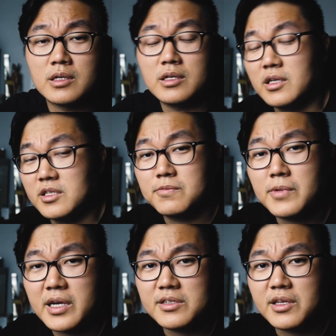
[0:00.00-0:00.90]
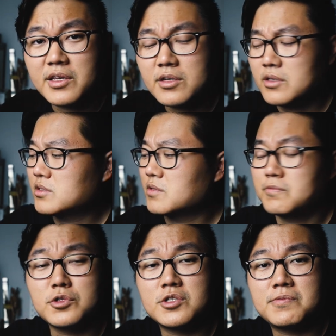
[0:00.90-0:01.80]
It is finally here, the
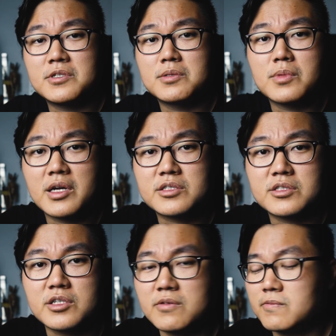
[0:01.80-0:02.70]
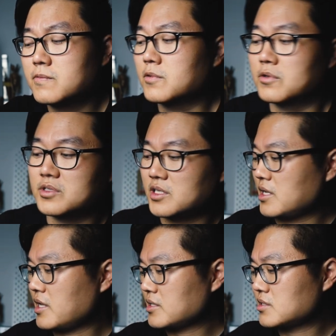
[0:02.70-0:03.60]
Fujifilm X-T4.
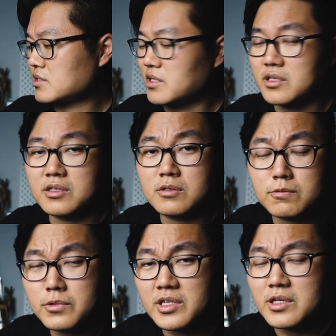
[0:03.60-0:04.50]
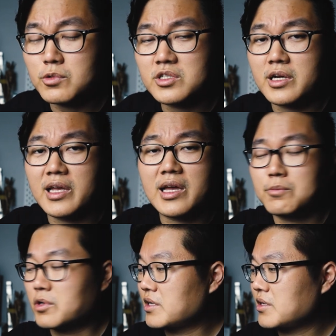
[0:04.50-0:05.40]
The X-T3, which I
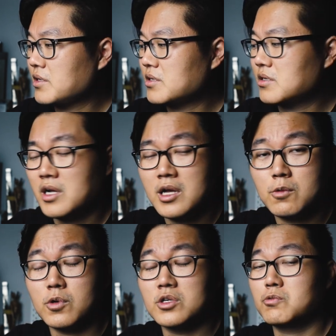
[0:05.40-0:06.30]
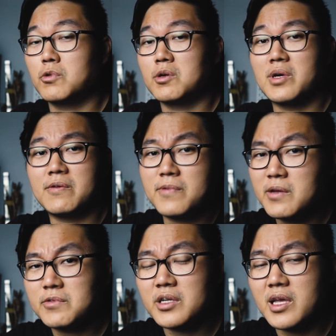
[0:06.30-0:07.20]
have right here, was one of my
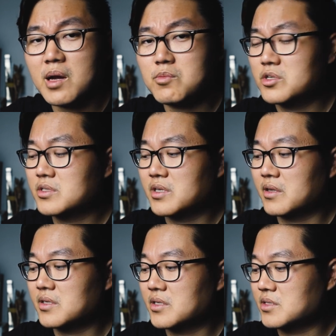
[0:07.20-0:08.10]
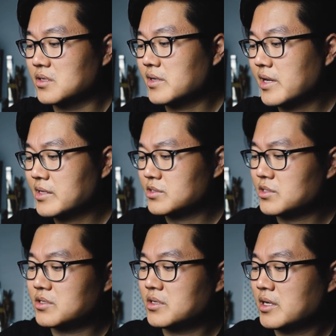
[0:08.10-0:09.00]
favorite cameras that I tested last
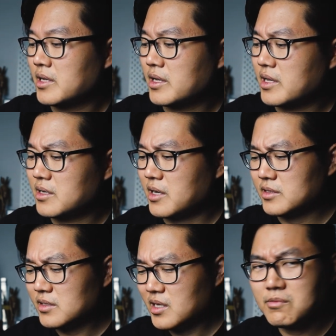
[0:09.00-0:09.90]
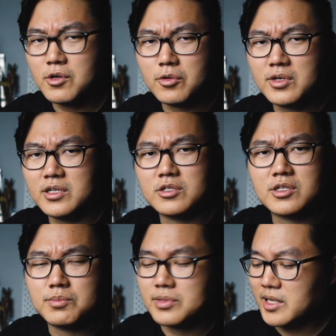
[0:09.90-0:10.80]
year, and I didn't have a whole lot to
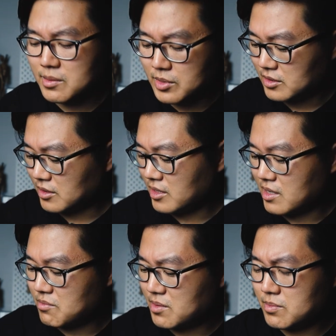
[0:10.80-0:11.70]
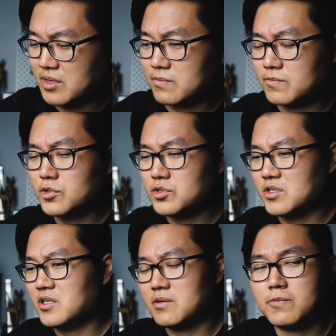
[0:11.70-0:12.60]
complain about the camera, but
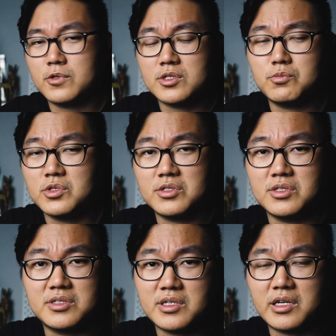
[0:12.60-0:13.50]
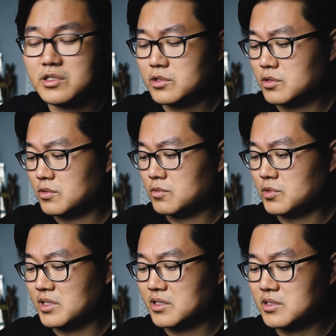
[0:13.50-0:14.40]
Fuji for some reason decided to
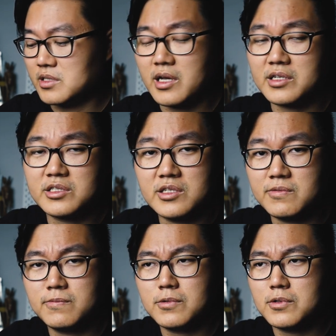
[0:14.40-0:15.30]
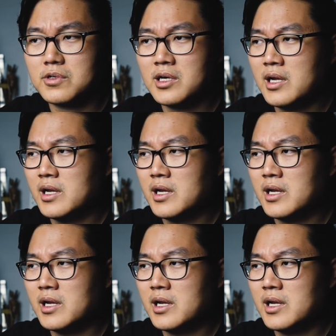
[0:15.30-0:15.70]
release the X-T4